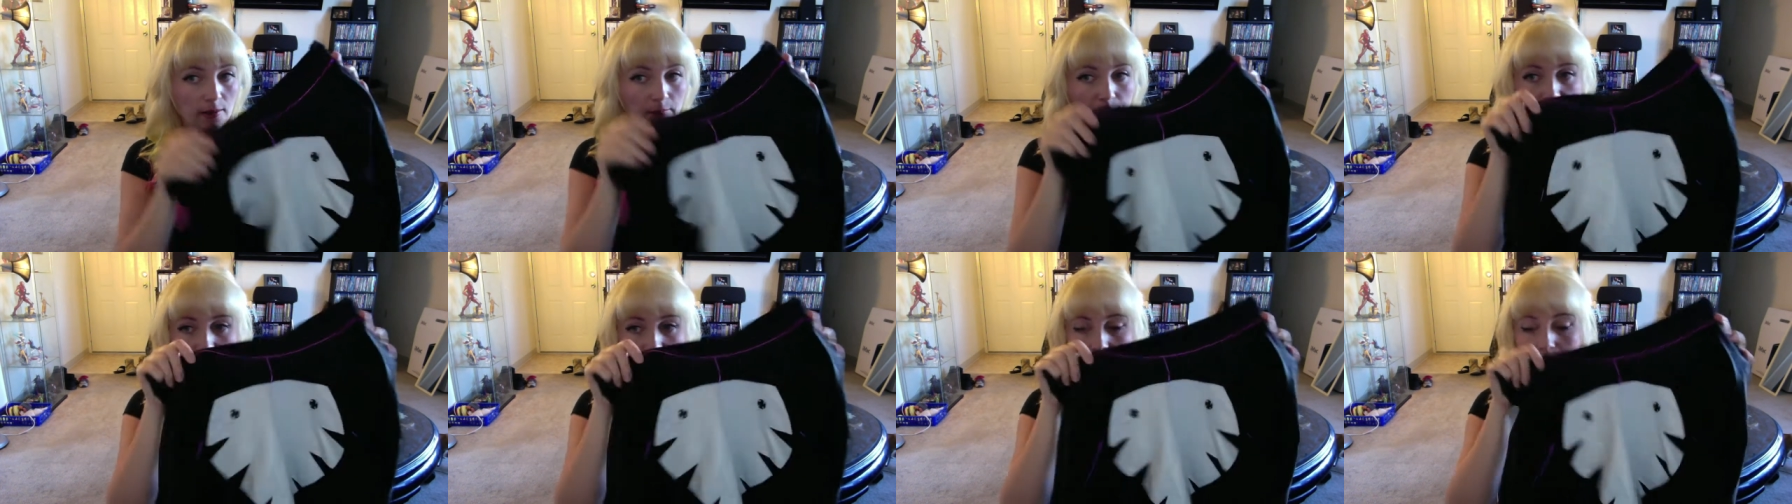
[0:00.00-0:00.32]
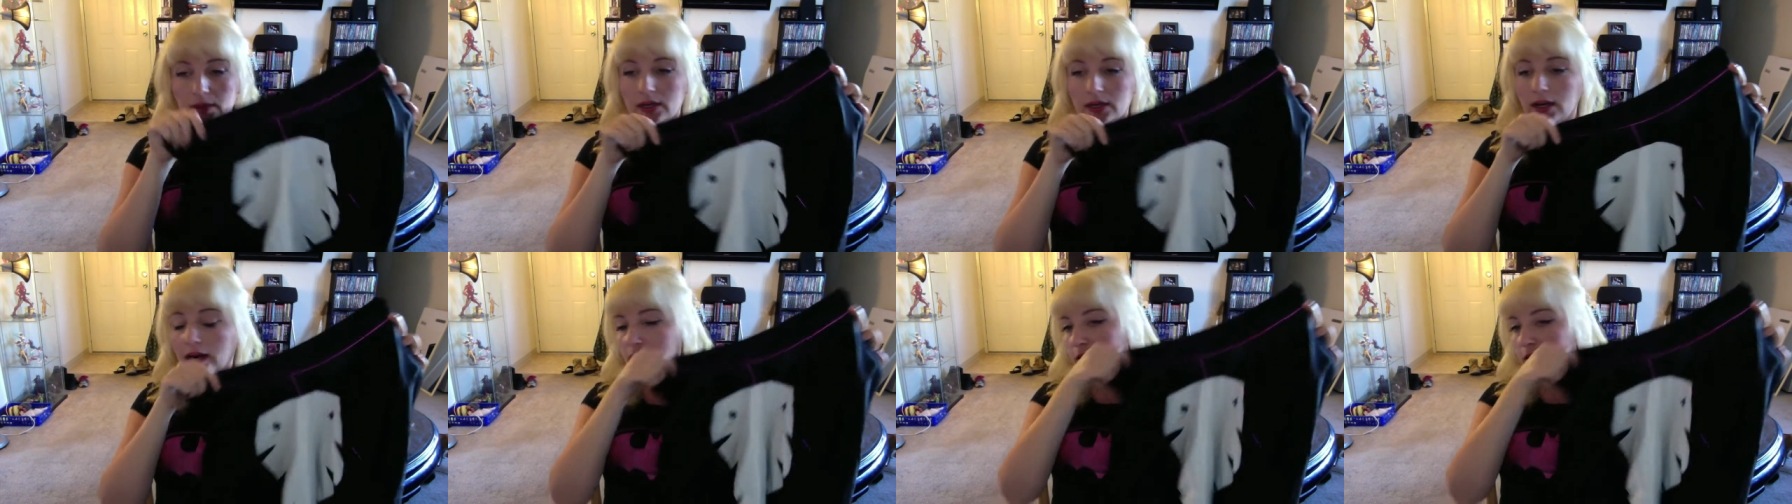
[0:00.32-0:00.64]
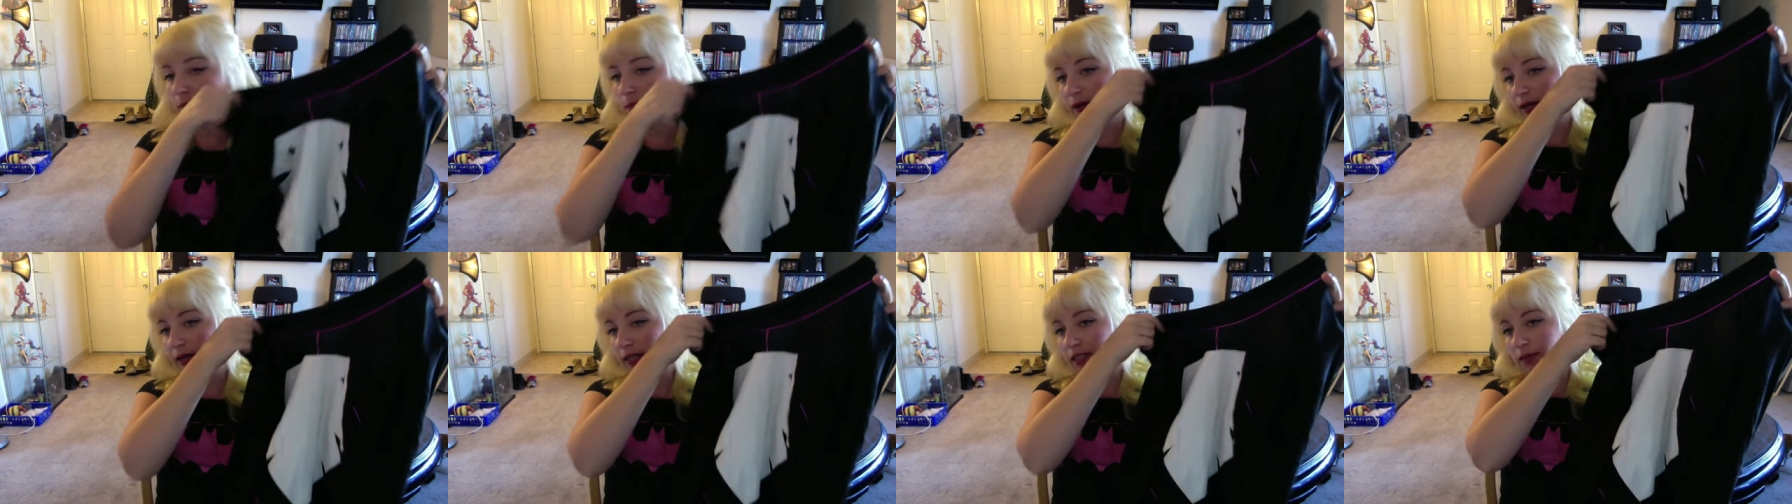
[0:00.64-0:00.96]
Um, it kind of
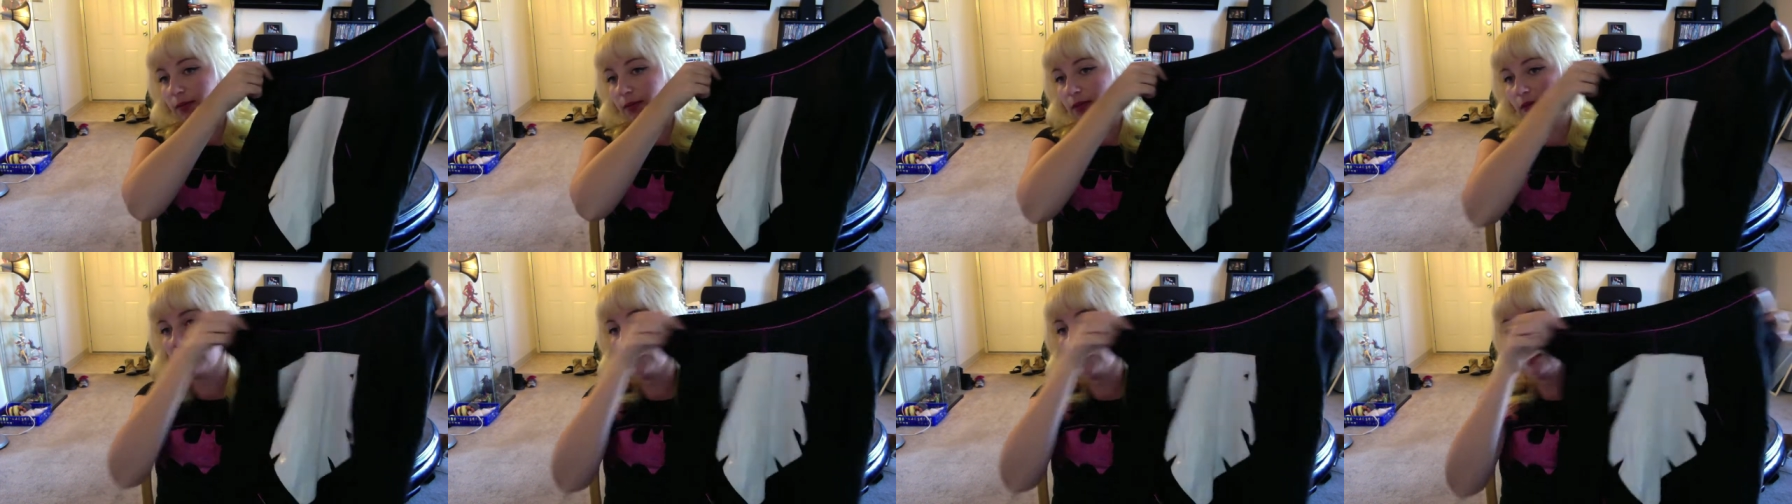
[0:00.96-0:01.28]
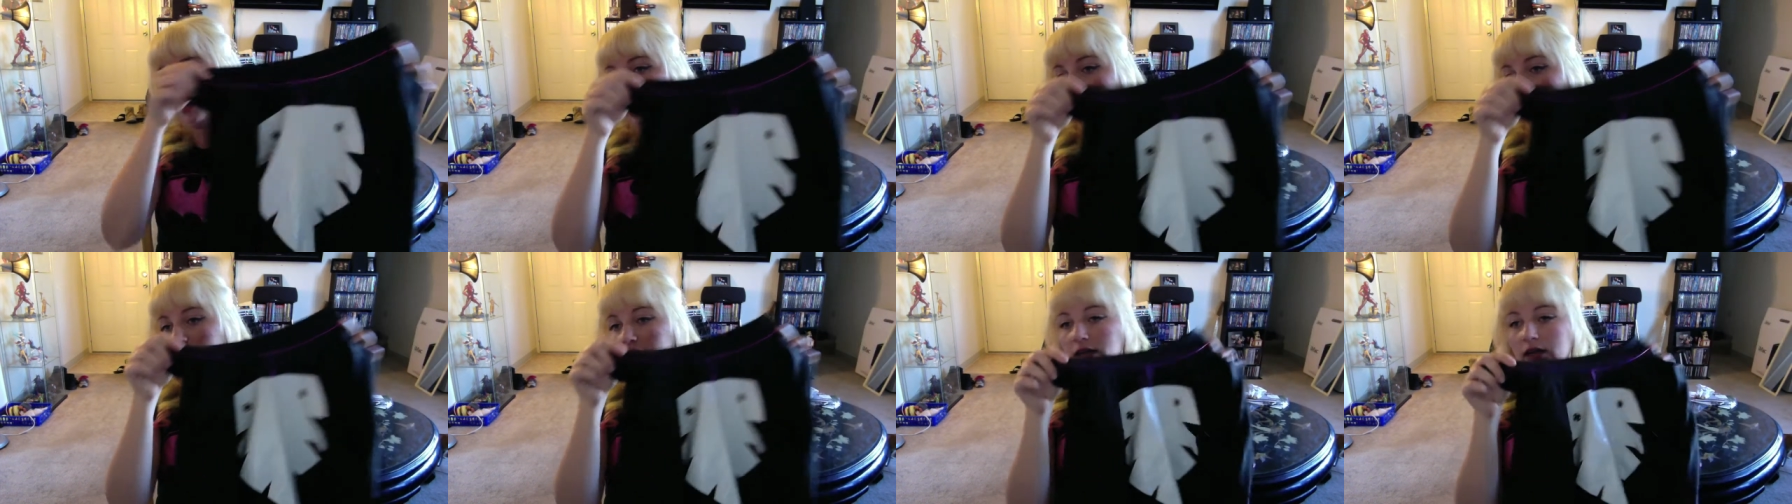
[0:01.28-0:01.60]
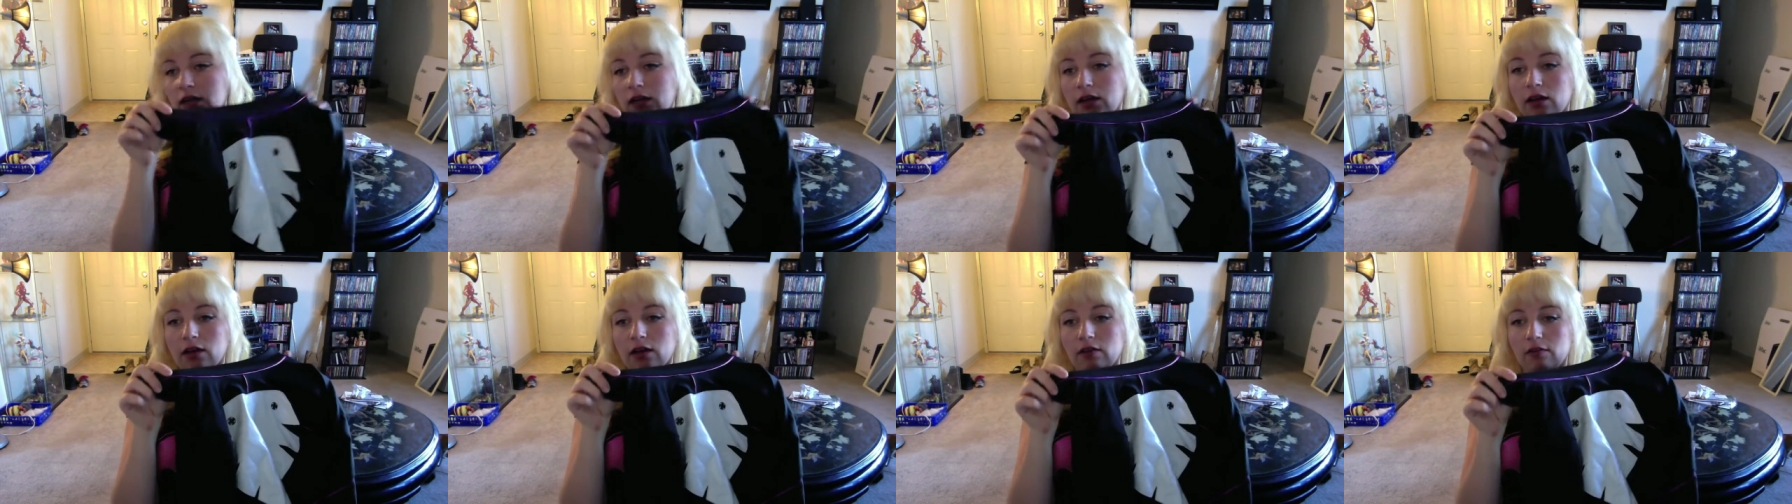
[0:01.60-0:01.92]
breaks up the
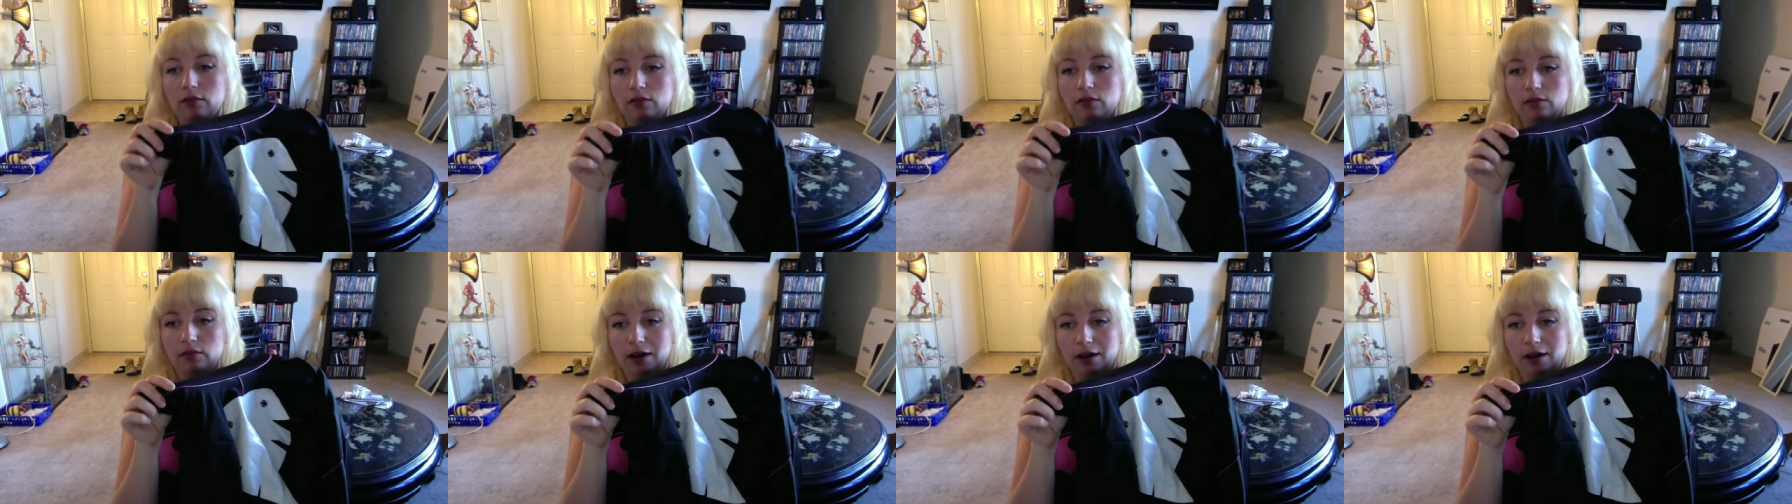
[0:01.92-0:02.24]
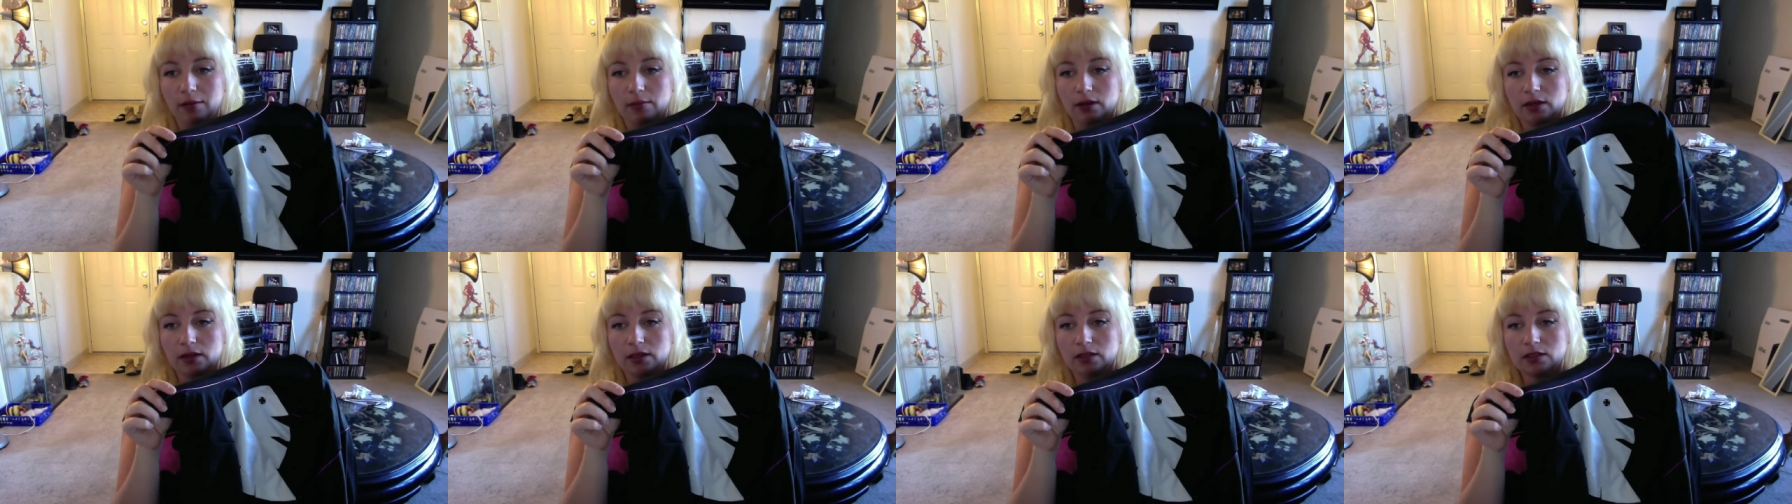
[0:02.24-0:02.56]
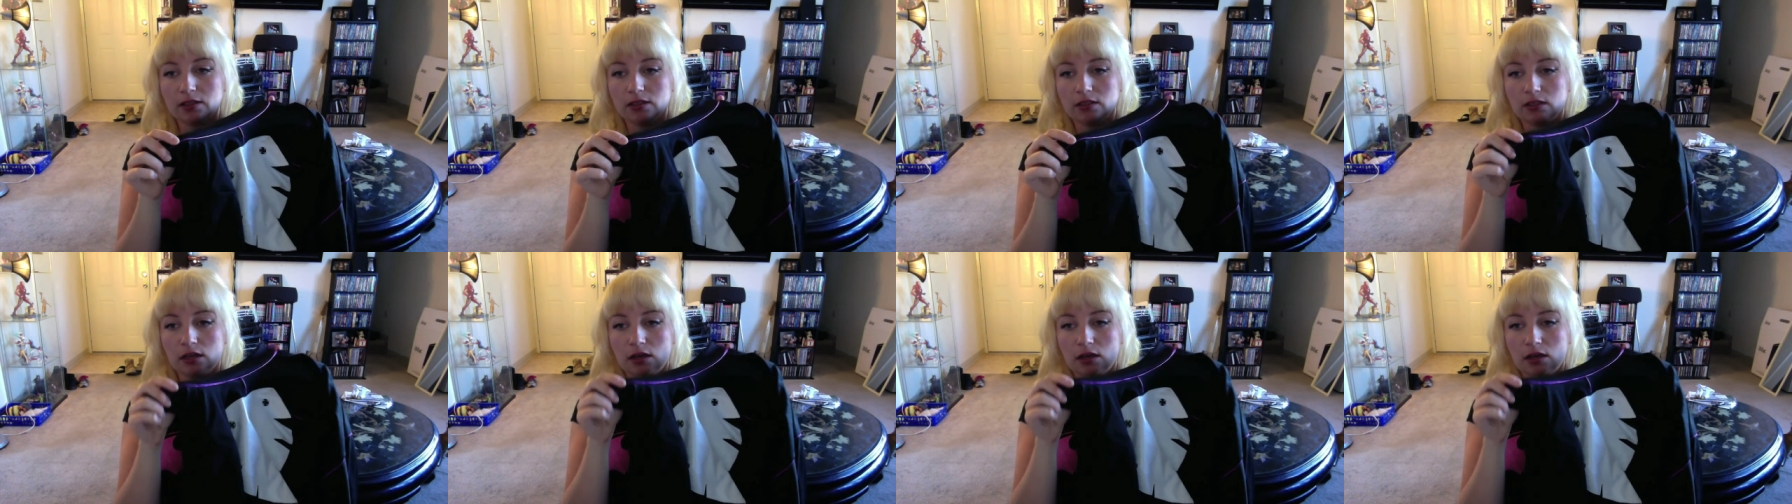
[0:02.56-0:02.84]
monotony of the fabrics